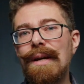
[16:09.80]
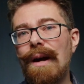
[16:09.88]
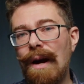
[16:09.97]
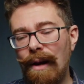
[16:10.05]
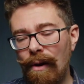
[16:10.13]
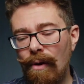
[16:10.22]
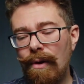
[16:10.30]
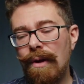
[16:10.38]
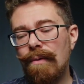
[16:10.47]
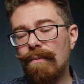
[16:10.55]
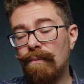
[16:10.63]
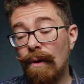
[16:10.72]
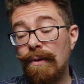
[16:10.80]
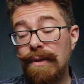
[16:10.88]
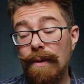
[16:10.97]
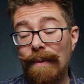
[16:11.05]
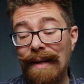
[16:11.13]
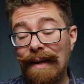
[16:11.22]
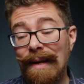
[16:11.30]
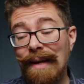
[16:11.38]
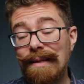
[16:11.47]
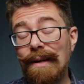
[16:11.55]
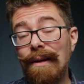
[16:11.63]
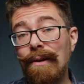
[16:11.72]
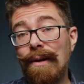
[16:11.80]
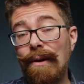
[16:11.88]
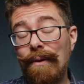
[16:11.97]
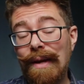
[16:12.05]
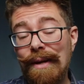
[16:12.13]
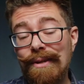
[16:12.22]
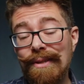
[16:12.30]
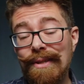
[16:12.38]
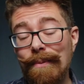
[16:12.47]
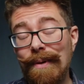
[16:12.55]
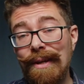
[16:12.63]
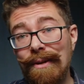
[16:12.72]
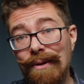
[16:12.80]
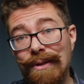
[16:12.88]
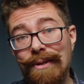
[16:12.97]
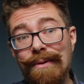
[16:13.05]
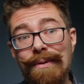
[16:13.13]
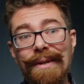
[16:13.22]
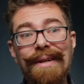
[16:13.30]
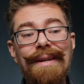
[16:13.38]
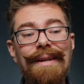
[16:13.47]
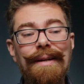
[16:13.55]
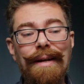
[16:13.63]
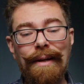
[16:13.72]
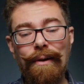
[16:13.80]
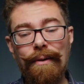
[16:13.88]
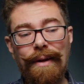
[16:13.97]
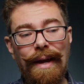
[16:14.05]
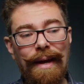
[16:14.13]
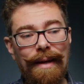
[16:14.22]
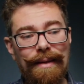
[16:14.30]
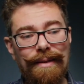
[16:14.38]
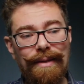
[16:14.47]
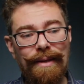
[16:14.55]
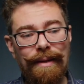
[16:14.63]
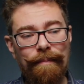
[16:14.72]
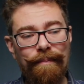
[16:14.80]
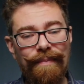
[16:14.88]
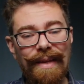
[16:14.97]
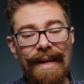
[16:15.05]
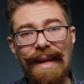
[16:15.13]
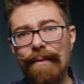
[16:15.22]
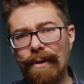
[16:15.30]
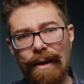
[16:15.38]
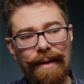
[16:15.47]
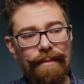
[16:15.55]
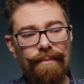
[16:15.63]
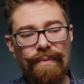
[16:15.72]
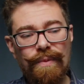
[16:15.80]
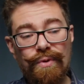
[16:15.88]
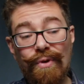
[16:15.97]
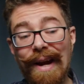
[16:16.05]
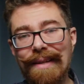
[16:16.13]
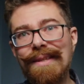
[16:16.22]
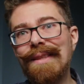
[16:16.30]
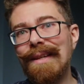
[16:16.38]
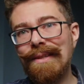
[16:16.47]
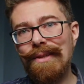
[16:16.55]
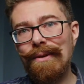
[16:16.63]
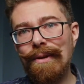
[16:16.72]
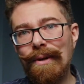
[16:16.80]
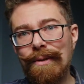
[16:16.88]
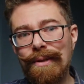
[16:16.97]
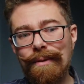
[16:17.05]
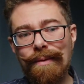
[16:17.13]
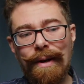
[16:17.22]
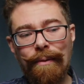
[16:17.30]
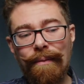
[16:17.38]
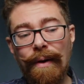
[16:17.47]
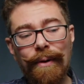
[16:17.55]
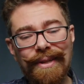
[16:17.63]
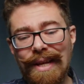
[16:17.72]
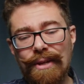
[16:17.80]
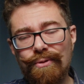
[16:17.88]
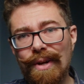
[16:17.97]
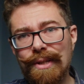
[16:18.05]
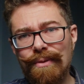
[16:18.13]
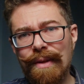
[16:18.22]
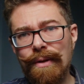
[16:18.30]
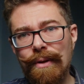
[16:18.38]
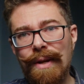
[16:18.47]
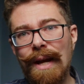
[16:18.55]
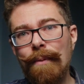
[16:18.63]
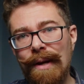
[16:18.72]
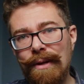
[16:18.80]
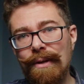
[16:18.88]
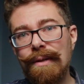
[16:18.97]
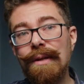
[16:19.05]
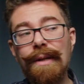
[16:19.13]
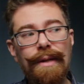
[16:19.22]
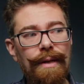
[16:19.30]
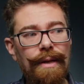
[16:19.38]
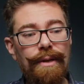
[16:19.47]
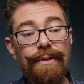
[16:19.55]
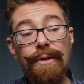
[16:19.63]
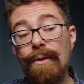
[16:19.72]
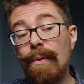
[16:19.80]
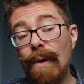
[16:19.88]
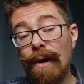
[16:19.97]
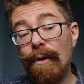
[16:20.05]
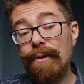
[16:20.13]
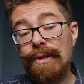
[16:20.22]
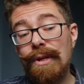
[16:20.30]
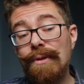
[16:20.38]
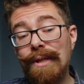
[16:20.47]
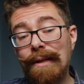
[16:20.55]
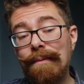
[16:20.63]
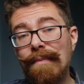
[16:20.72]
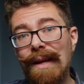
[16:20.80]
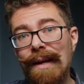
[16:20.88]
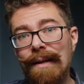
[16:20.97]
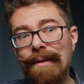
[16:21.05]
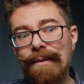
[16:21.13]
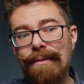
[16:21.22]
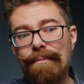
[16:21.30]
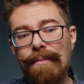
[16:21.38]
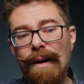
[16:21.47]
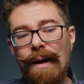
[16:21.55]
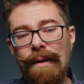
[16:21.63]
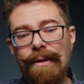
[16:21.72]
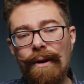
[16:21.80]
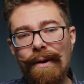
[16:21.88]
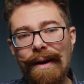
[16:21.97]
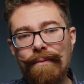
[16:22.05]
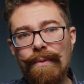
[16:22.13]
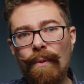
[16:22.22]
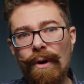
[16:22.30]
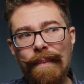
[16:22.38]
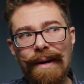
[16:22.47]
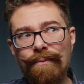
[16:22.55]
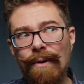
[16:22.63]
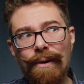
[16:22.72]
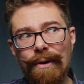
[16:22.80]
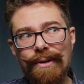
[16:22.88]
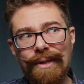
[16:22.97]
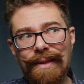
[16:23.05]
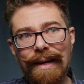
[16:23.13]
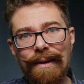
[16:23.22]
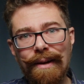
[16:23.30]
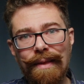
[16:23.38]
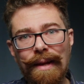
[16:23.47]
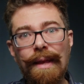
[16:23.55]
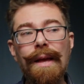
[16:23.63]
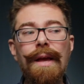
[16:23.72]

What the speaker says: I look at roads that we can get. I look at locations that we can go to. I look at even like tracks and things that you can go to. There are various test tracks around the UK where you can do quite a lot of shooting, and you don't have to worry about road closure and that kind of thing.